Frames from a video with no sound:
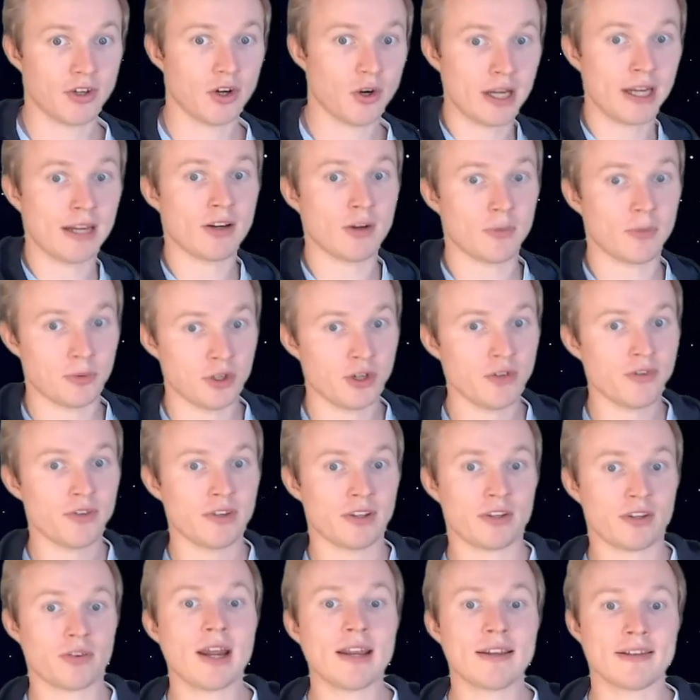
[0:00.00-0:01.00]
When it observes
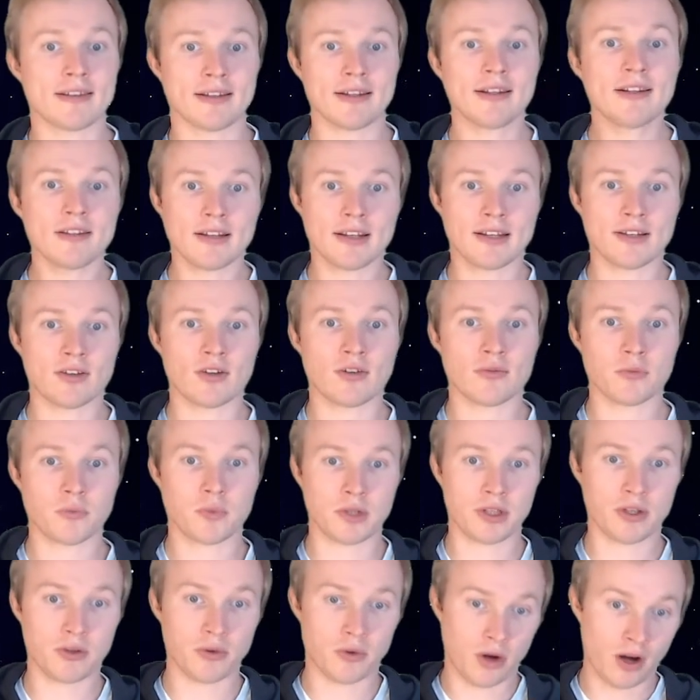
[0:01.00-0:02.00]
a transit,
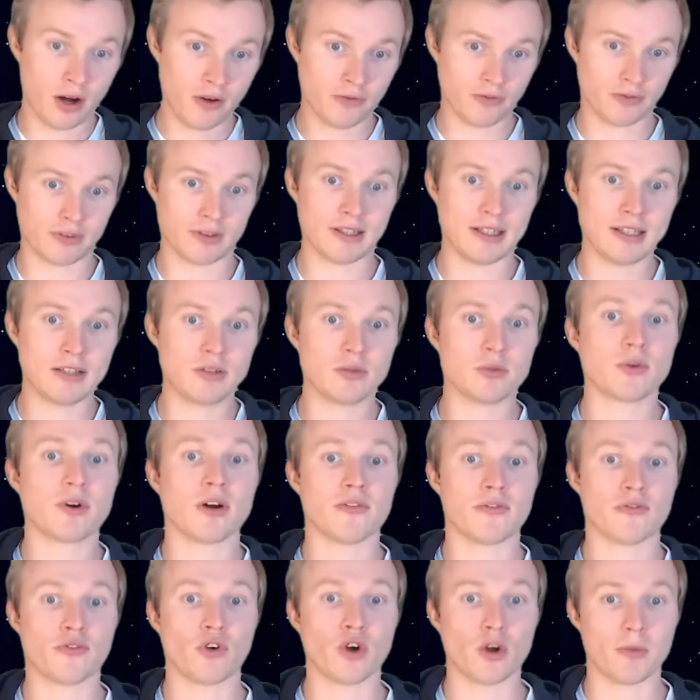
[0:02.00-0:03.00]
you often need to
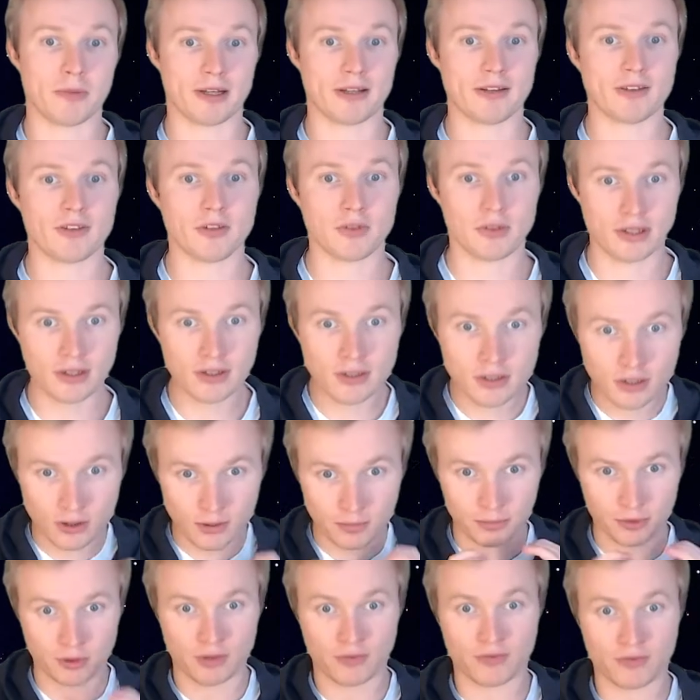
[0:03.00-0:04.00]
confirm it. So you need to
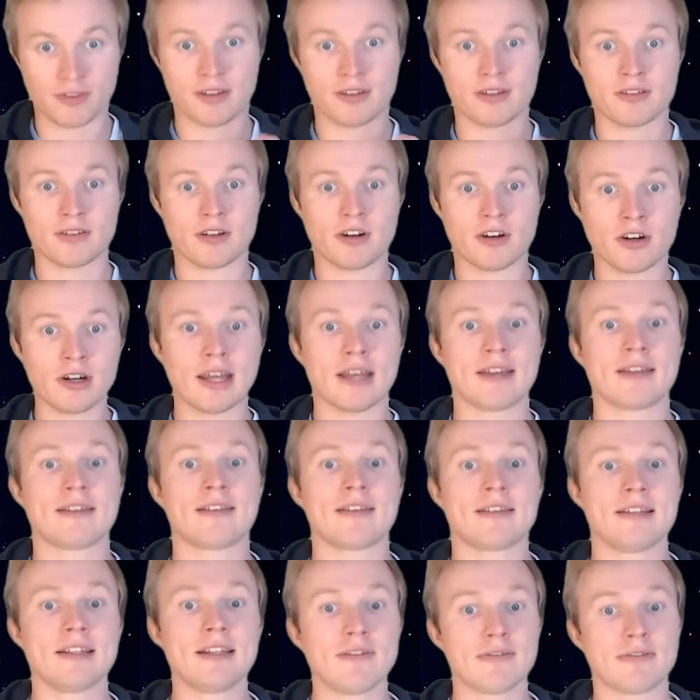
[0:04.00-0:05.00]
observe the star and
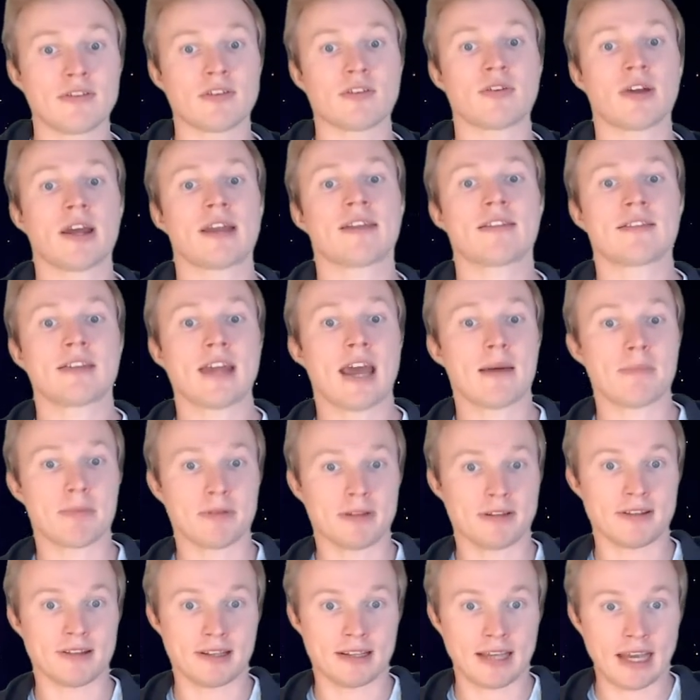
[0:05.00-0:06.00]
see if the transit
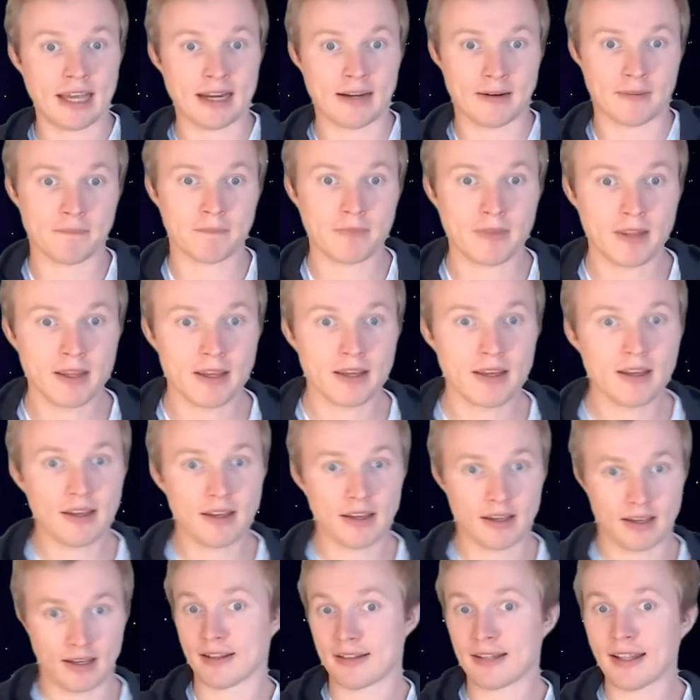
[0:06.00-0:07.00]
happens again.
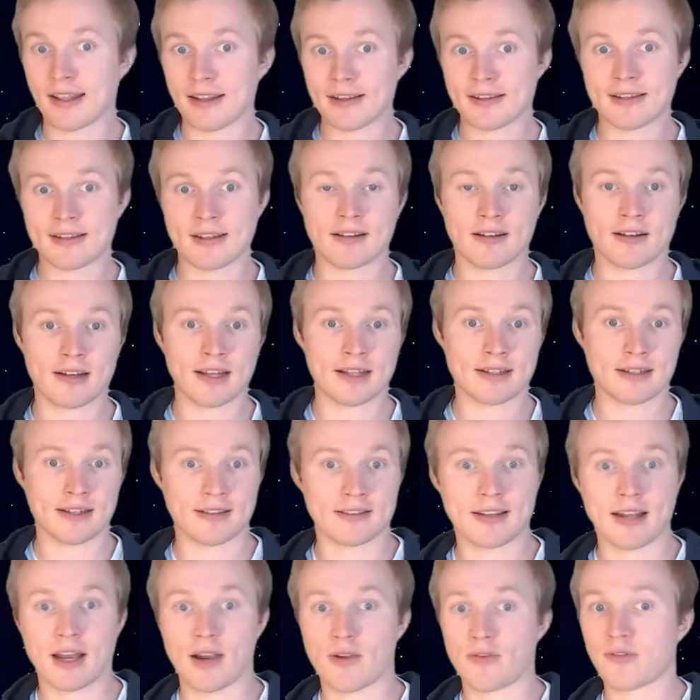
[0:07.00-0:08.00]
The test satellite
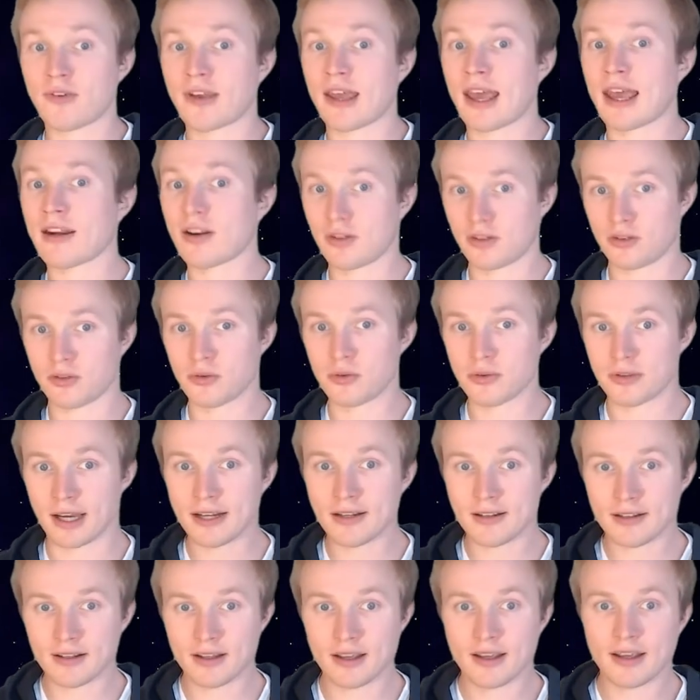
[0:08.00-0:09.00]
itself cannot do
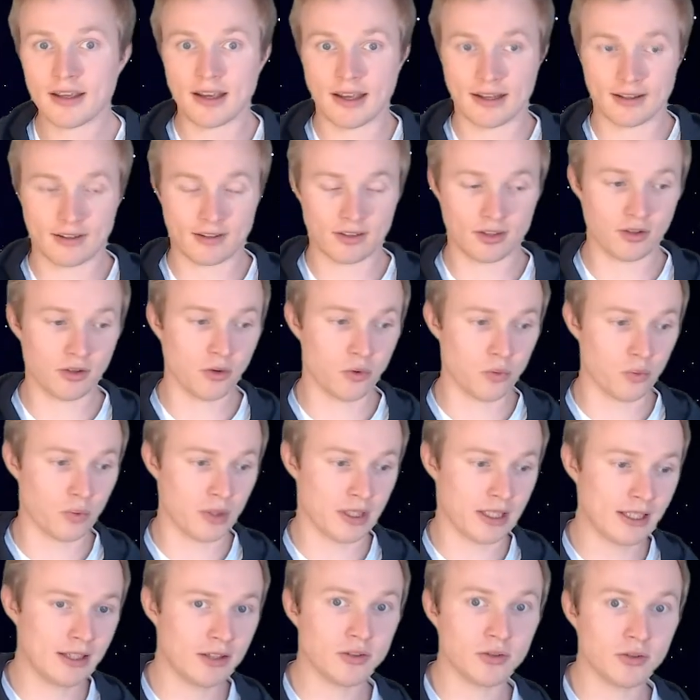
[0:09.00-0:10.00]
that. And so
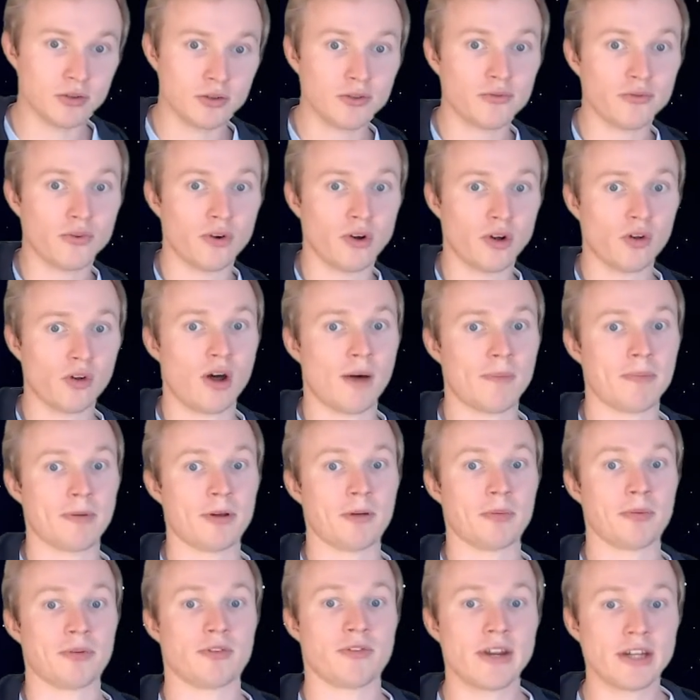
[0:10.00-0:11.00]
we need to do follow-up
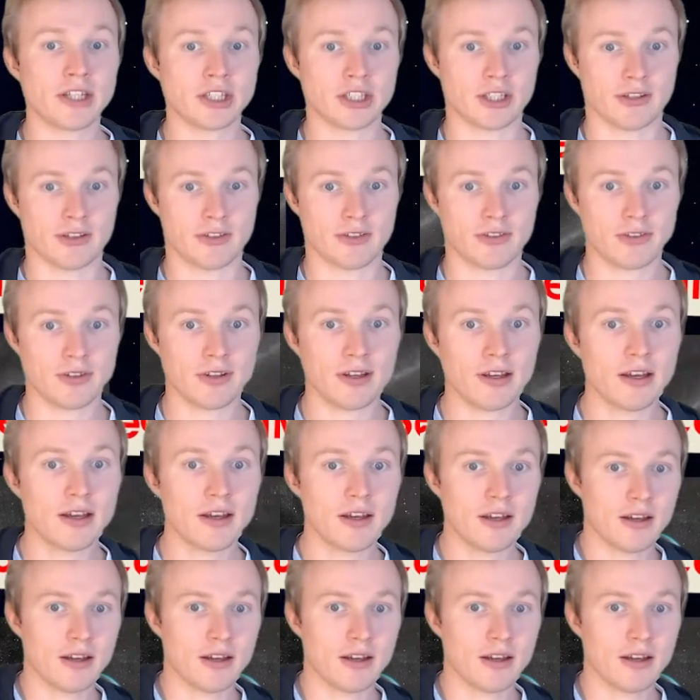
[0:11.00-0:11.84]
observations.